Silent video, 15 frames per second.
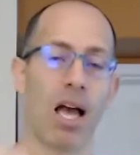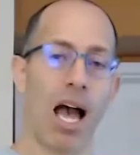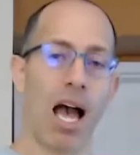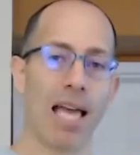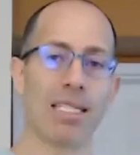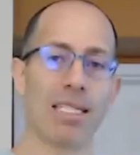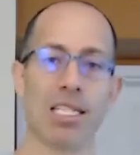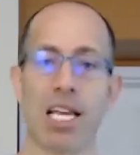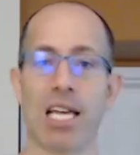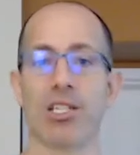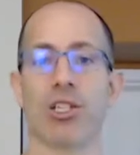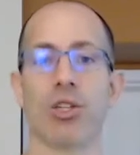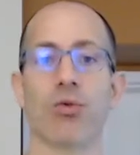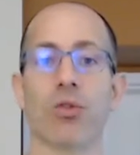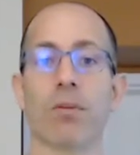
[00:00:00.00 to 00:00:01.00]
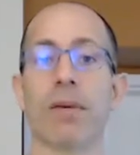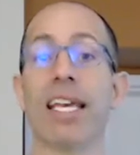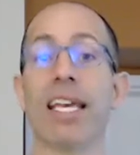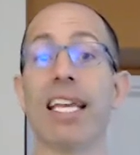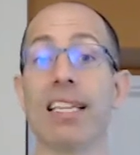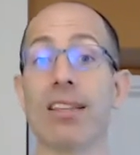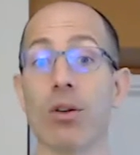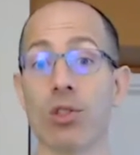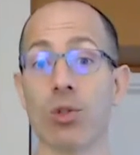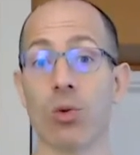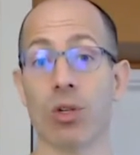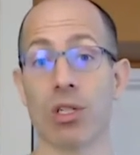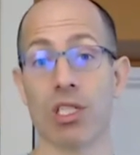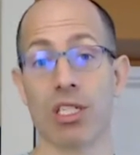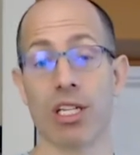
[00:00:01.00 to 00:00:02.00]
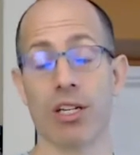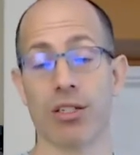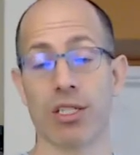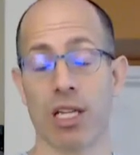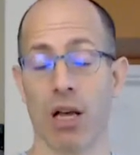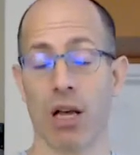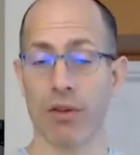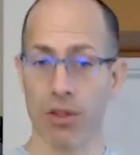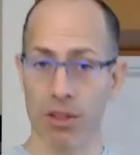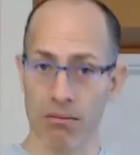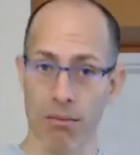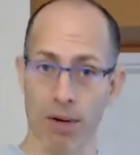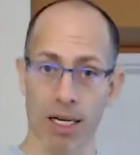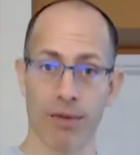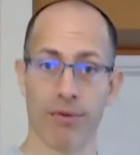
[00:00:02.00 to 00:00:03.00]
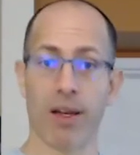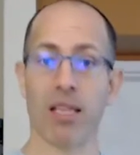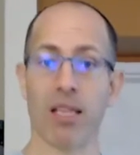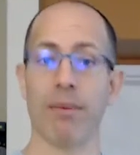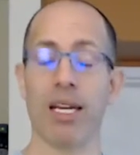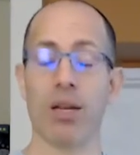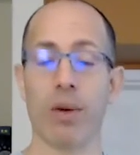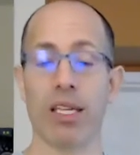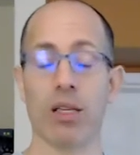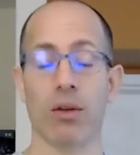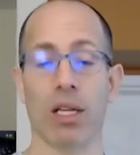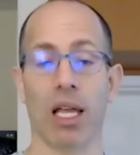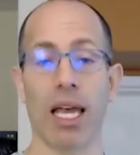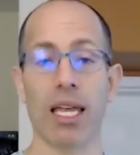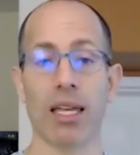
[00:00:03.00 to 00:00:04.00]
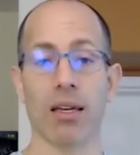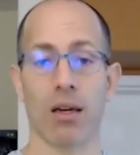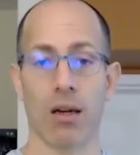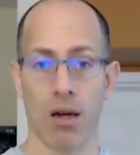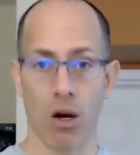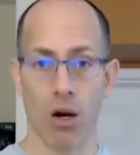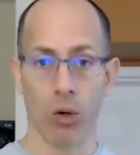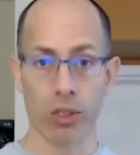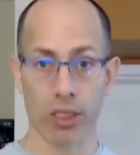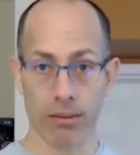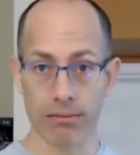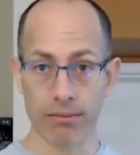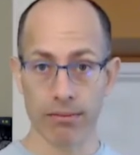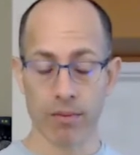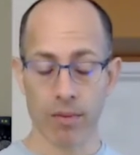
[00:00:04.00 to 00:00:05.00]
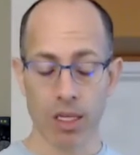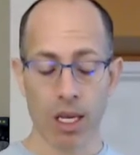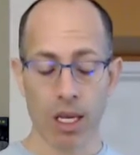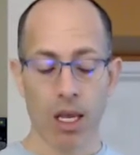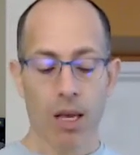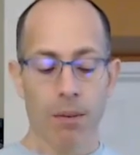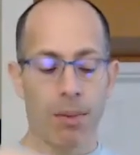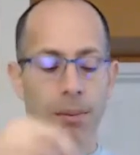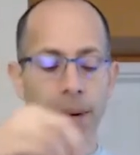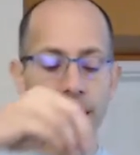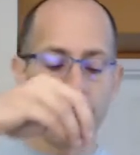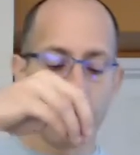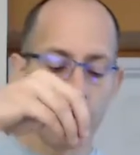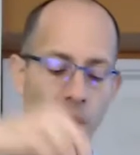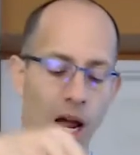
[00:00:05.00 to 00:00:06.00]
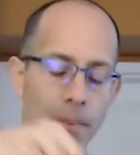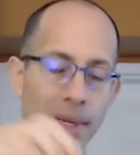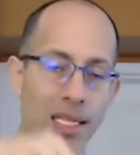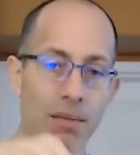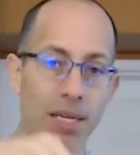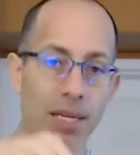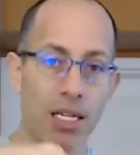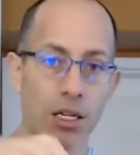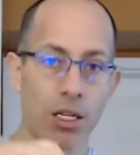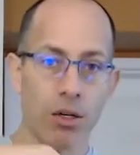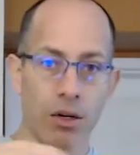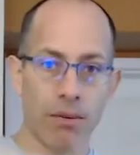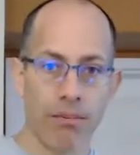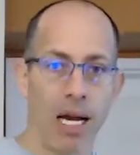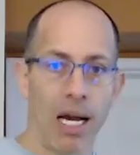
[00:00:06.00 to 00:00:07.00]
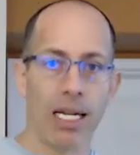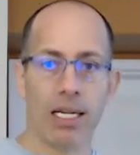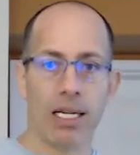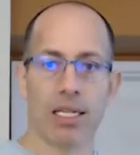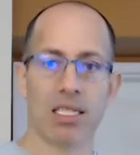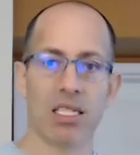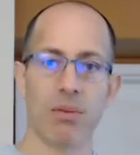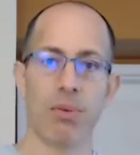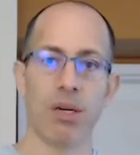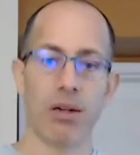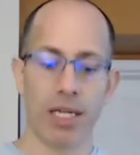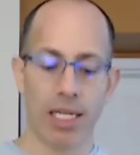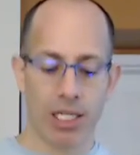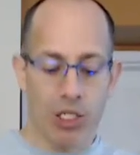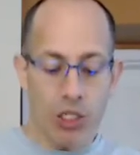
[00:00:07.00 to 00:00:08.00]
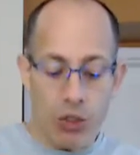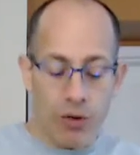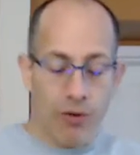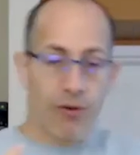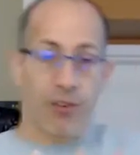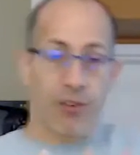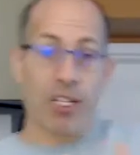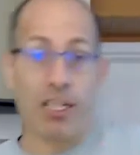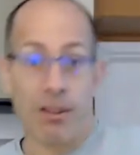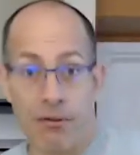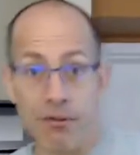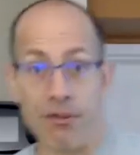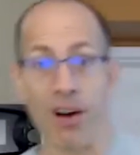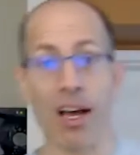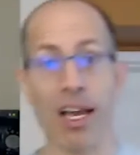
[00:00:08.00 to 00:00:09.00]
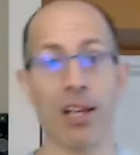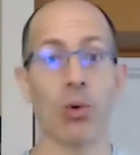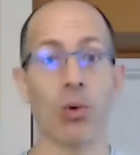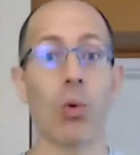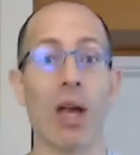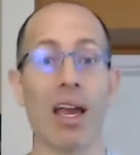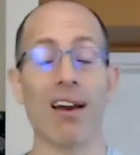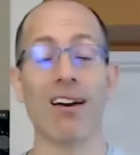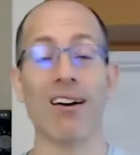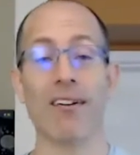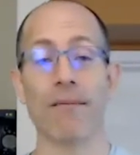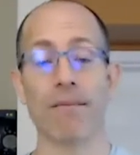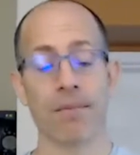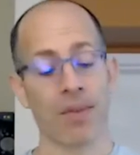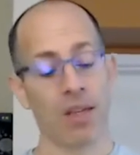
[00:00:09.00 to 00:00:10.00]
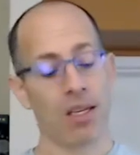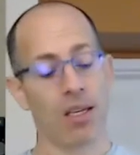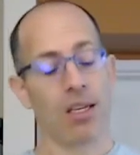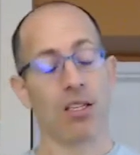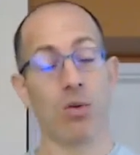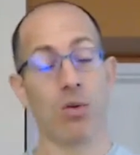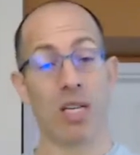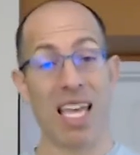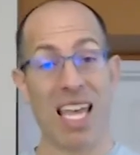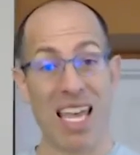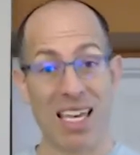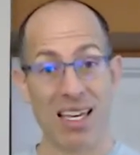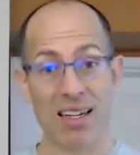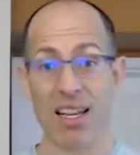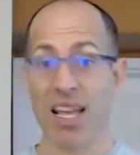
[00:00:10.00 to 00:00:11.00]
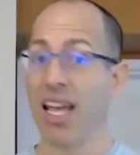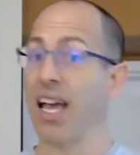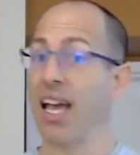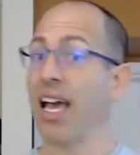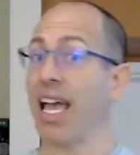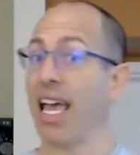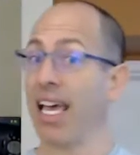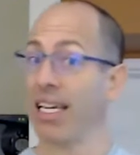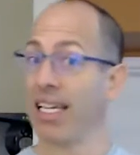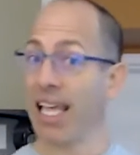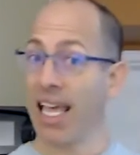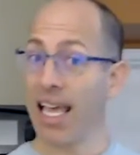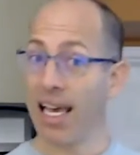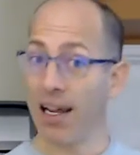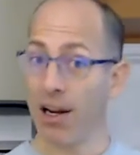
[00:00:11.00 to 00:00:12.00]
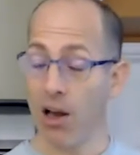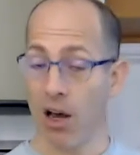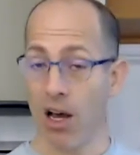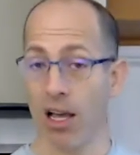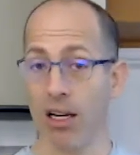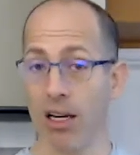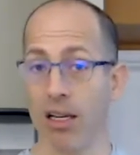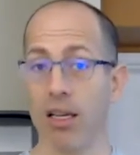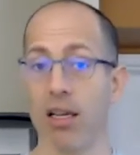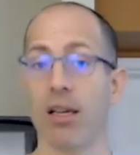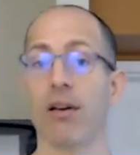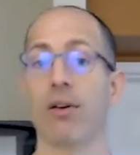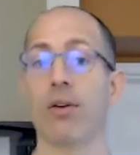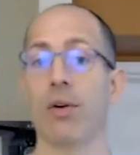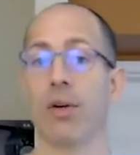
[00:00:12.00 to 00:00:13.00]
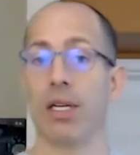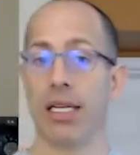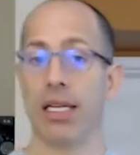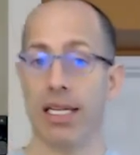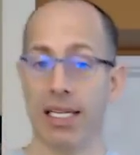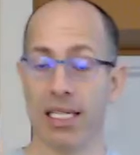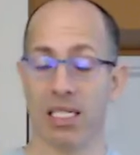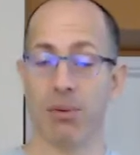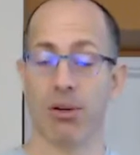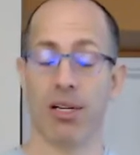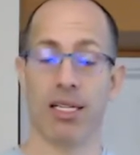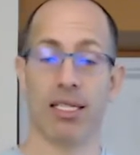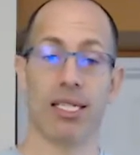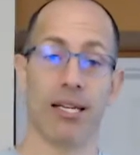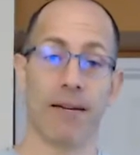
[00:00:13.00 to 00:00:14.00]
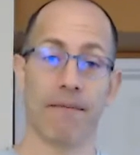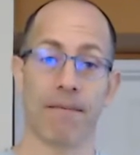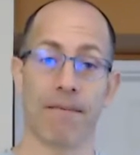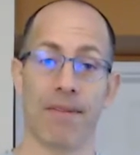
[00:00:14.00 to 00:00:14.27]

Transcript: I suggest you repeat those words to yourself. You can modify them any way you like, own them. But by dropping them into your embodied experience, you're going to find where you can and cannot experience it.